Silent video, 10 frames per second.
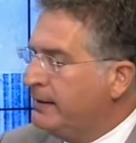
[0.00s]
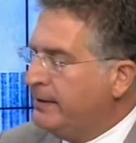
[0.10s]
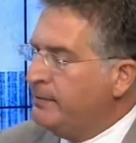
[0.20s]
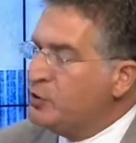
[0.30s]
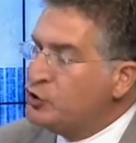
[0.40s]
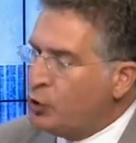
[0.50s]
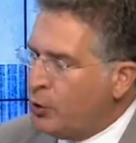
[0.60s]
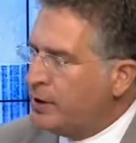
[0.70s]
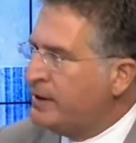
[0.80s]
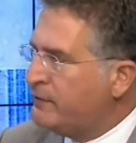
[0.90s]
The
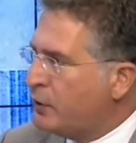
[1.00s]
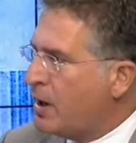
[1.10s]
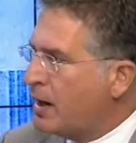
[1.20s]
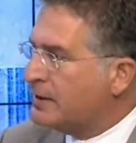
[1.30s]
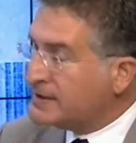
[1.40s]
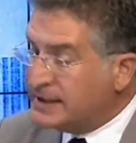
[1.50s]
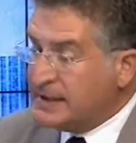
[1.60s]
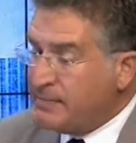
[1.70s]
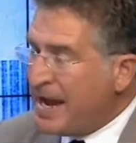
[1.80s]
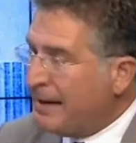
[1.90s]
majority of their caucus is
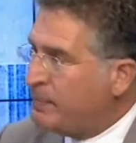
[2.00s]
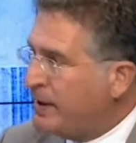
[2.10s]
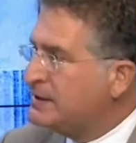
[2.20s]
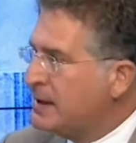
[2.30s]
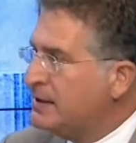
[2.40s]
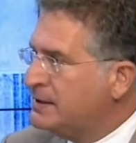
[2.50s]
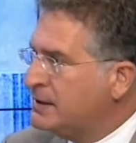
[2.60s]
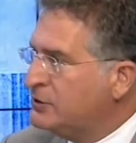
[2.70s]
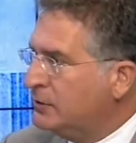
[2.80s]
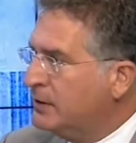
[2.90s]
in a bad place on this
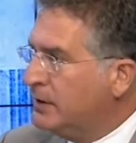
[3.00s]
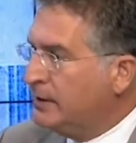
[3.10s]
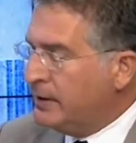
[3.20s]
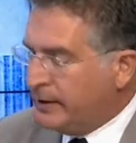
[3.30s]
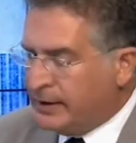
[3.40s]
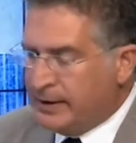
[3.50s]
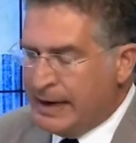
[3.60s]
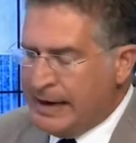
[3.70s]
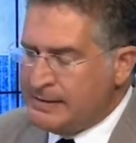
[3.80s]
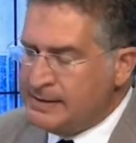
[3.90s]
issue.
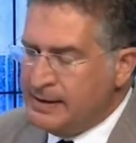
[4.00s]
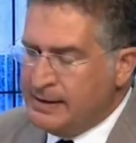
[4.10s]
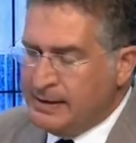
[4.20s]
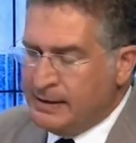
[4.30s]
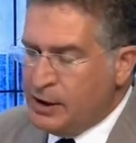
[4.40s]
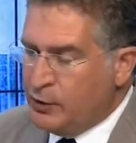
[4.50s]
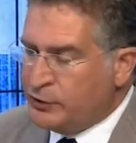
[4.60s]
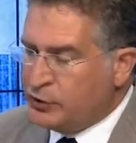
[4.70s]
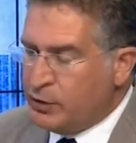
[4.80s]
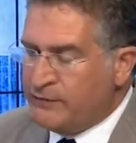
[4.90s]
And, you know,
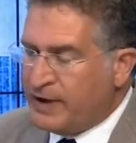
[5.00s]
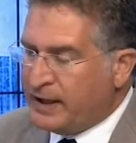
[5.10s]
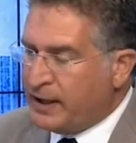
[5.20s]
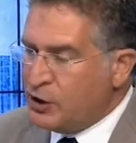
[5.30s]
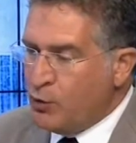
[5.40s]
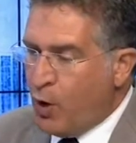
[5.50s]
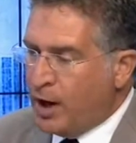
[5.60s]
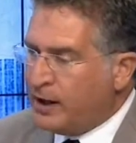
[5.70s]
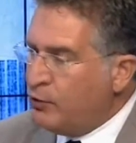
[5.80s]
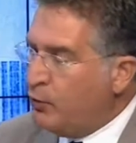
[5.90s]
it's sort of like you
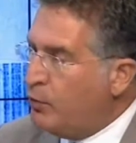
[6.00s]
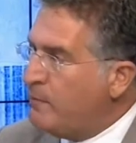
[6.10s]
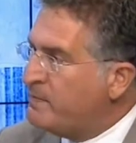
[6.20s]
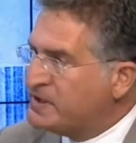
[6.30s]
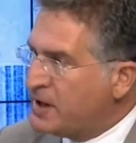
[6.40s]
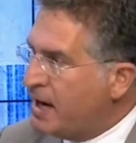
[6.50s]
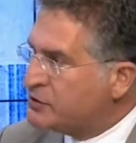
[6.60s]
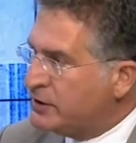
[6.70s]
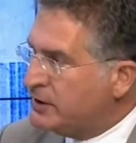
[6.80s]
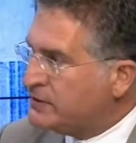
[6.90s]
walk into a room of
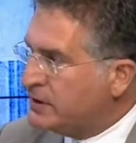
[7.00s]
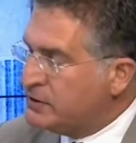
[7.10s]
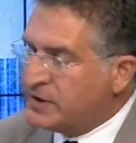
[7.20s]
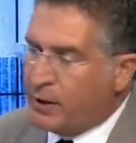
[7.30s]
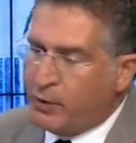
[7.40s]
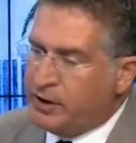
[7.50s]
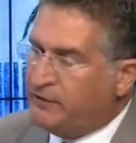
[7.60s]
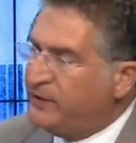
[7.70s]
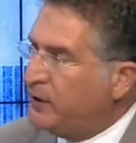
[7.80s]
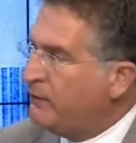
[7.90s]
misogynists and you say, I want you
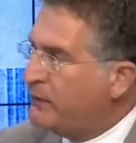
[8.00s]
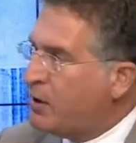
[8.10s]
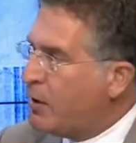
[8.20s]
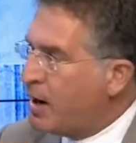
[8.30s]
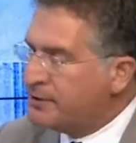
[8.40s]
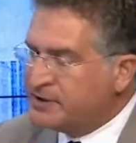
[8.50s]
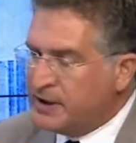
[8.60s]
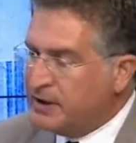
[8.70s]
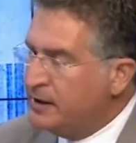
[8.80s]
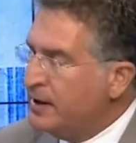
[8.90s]
to figure out
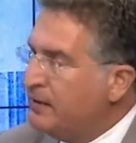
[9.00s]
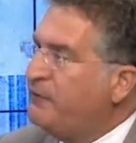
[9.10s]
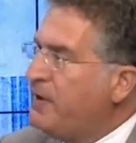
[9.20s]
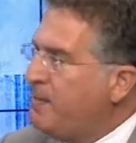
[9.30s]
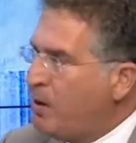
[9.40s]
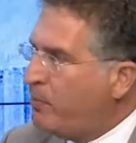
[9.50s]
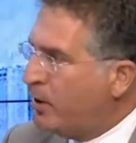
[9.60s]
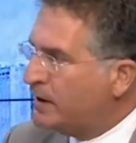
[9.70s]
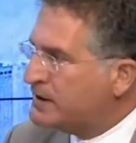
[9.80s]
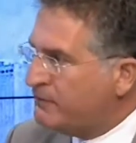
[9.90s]
the female
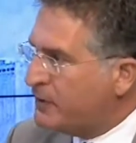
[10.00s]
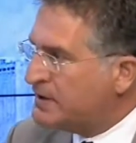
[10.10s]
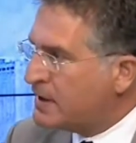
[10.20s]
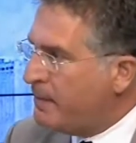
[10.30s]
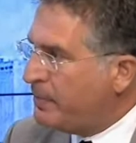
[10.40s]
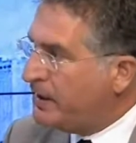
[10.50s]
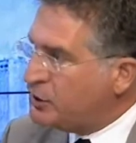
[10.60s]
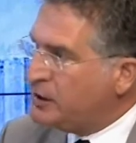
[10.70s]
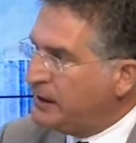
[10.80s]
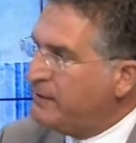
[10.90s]
policy for this company,
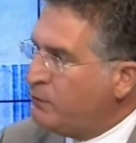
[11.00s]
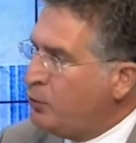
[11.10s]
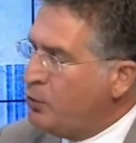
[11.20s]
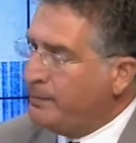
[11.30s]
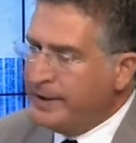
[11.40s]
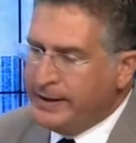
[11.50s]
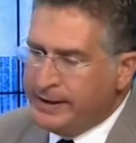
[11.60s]
and you leave the room.